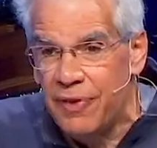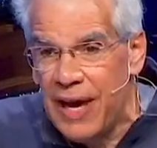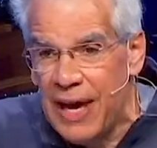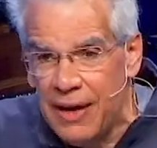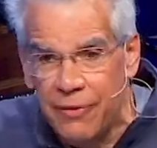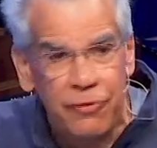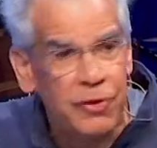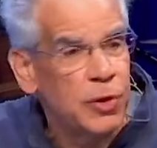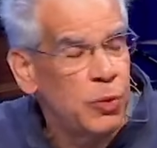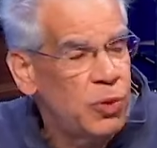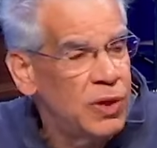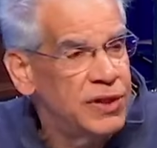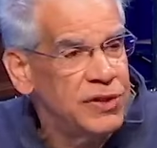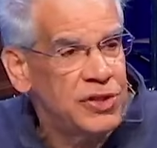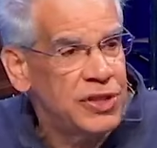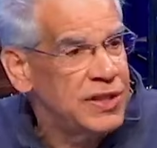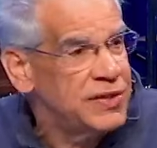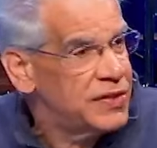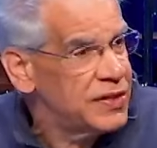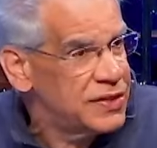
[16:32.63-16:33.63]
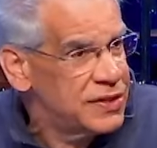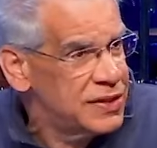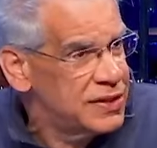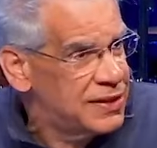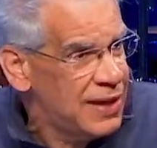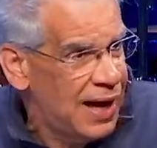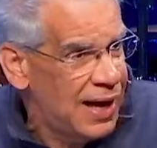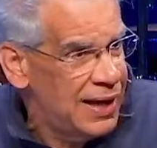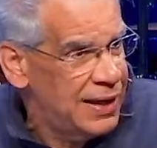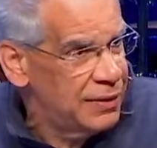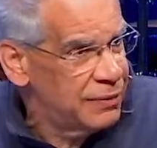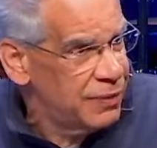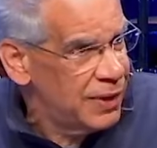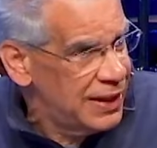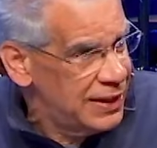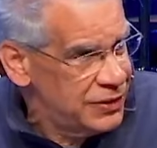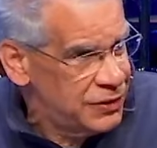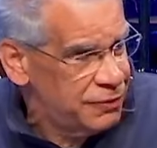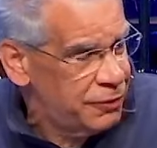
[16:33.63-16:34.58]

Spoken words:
everyone Jesus has died and raised